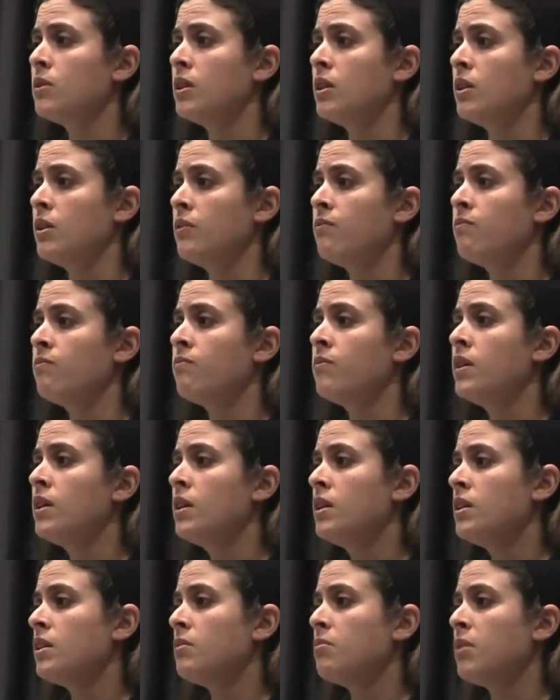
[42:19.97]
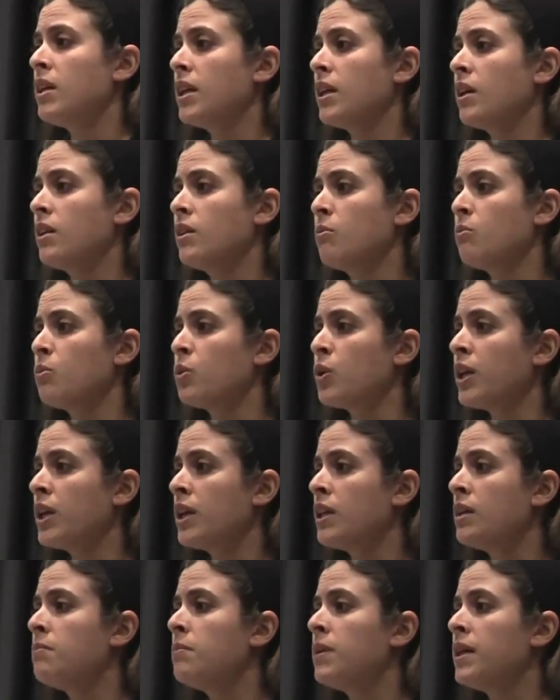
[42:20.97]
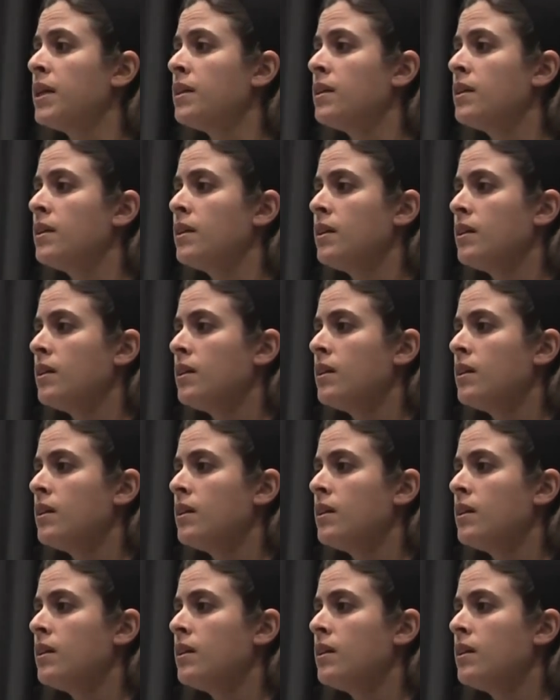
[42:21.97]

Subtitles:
you know, depending on the breed, but